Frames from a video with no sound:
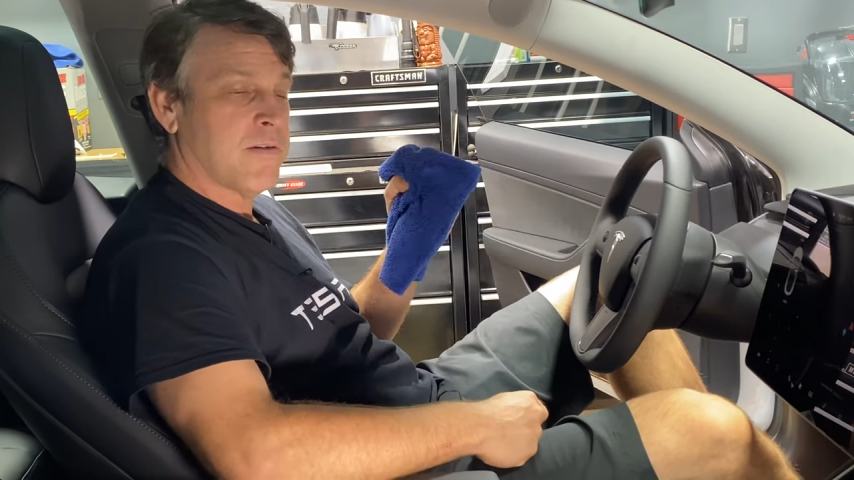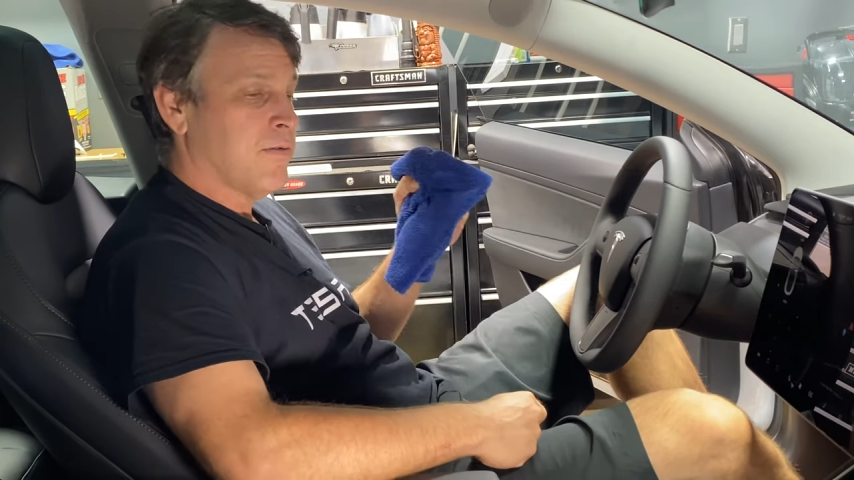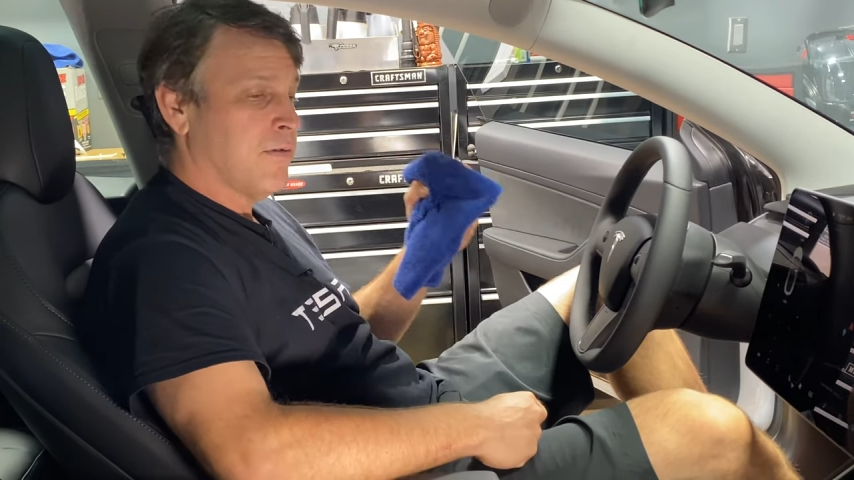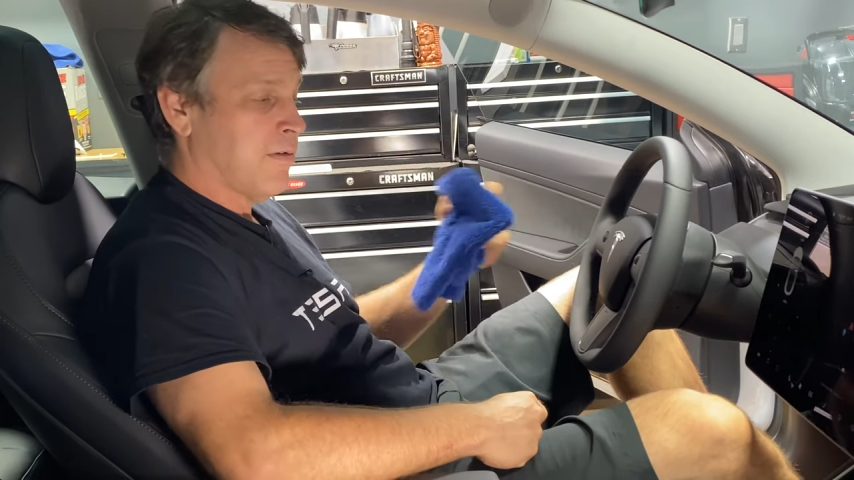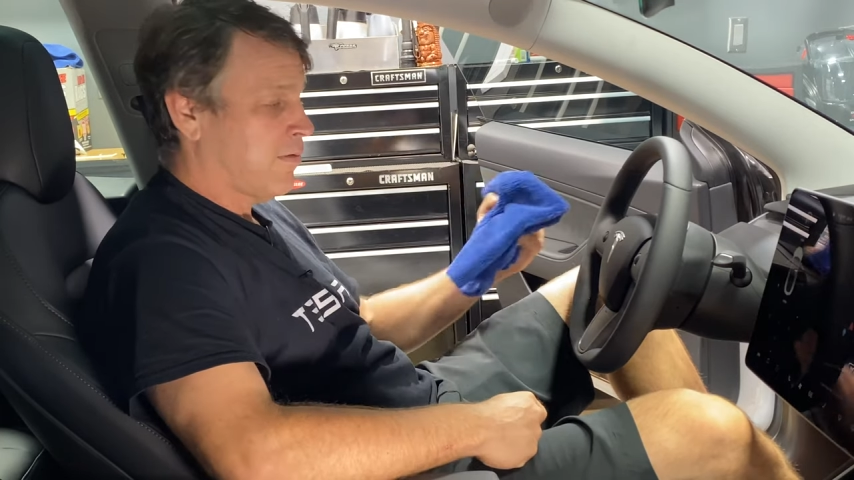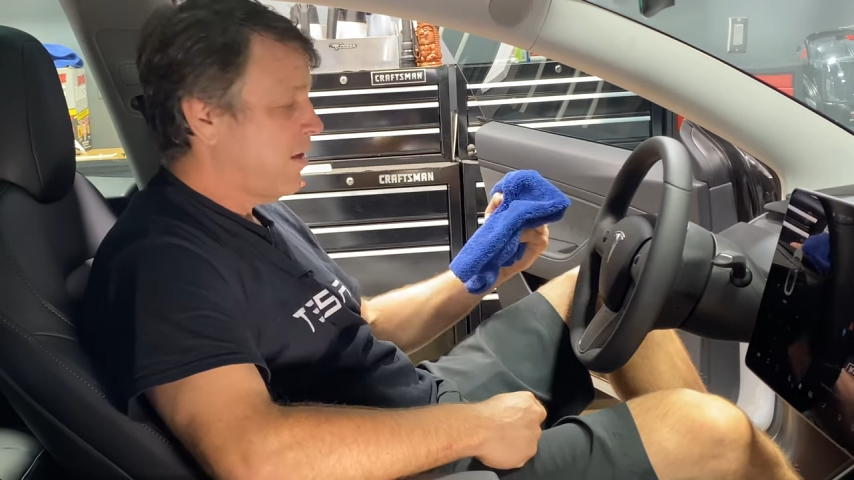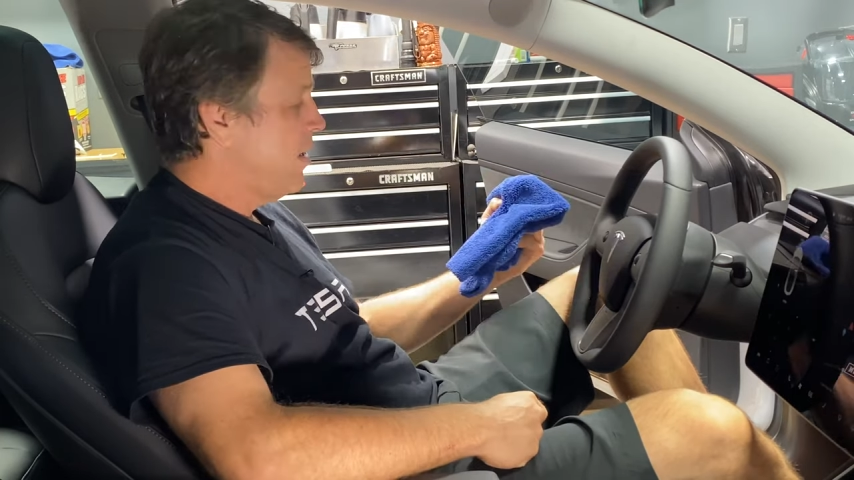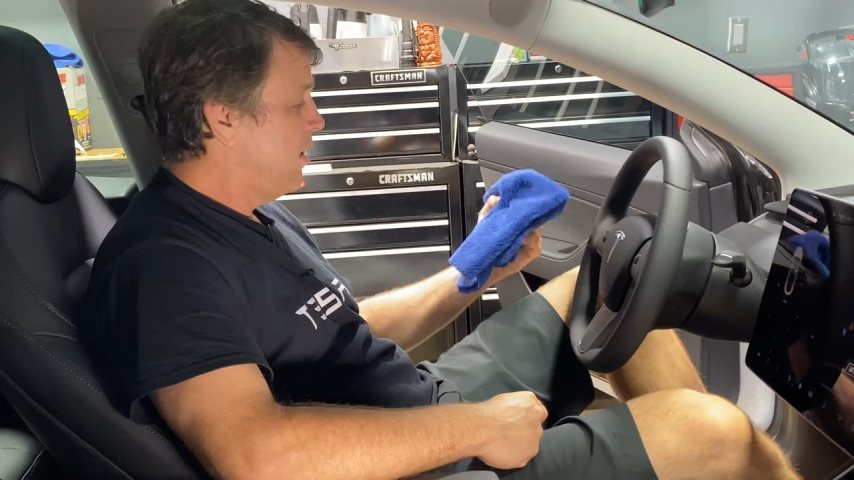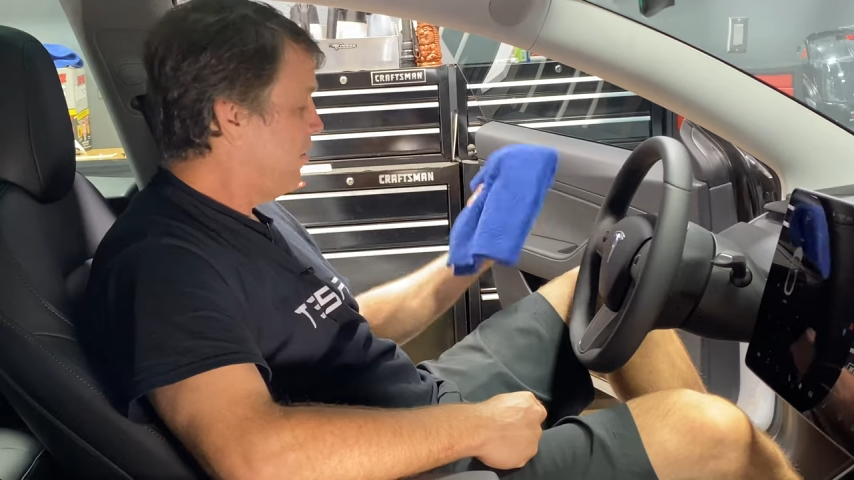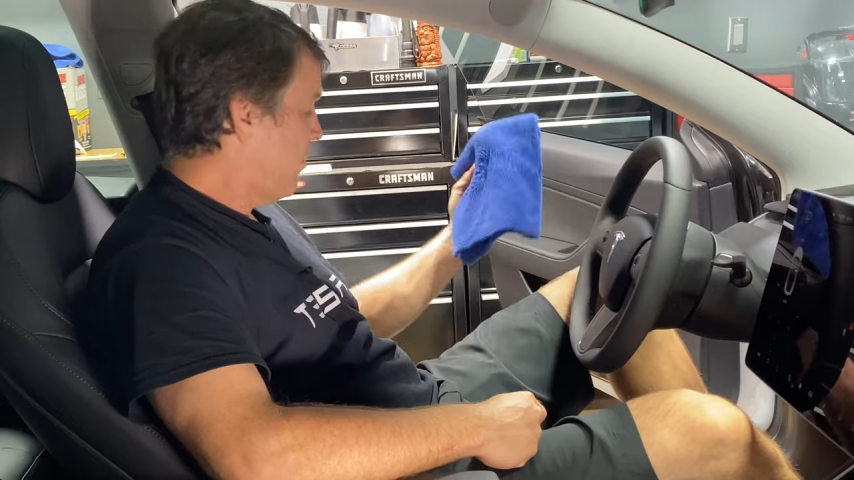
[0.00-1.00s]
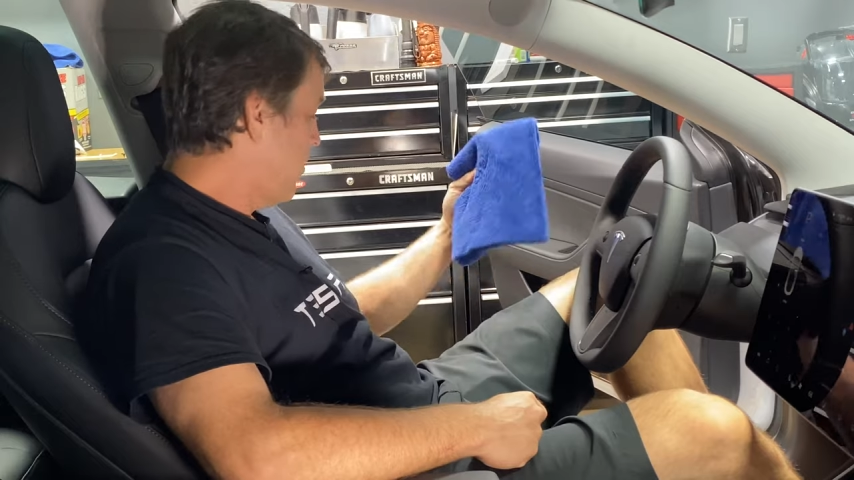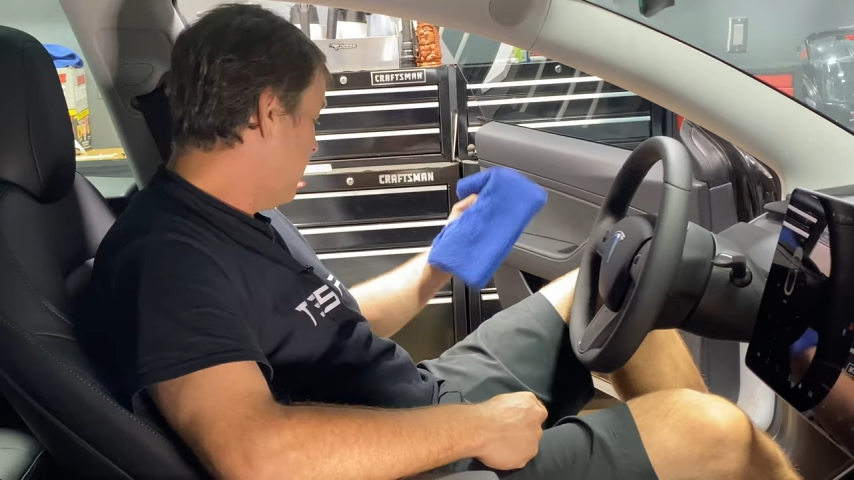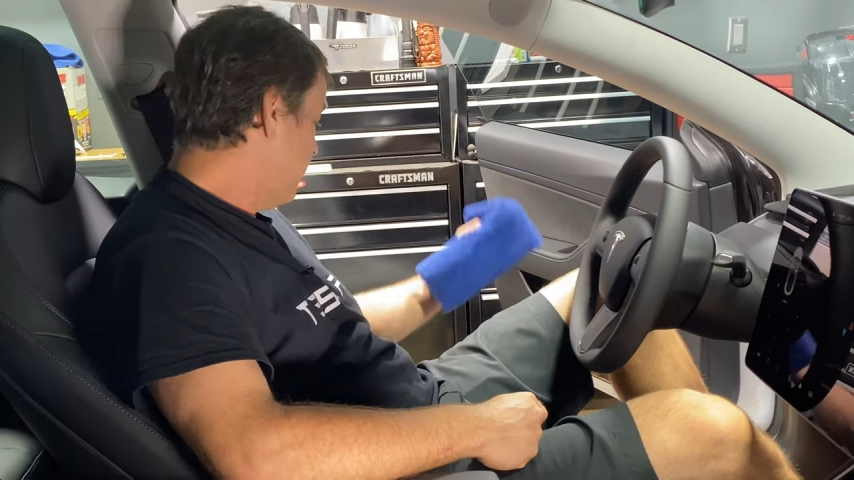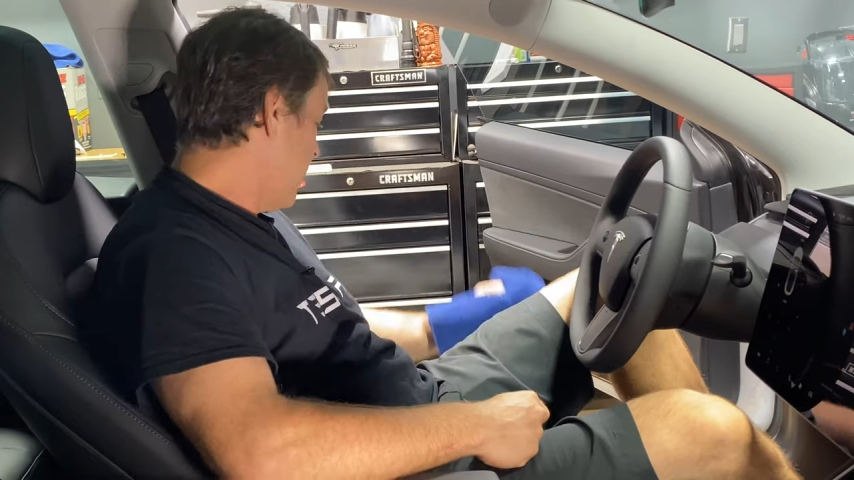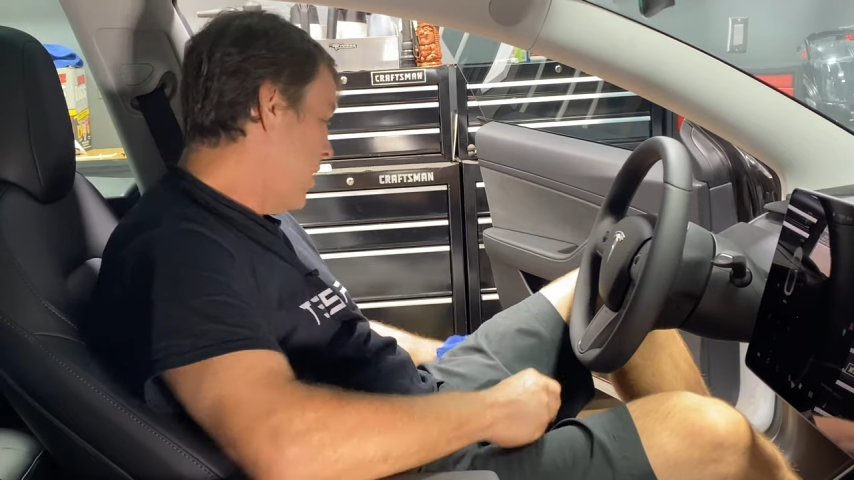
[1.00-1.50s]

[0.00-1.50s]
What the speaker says: tools. So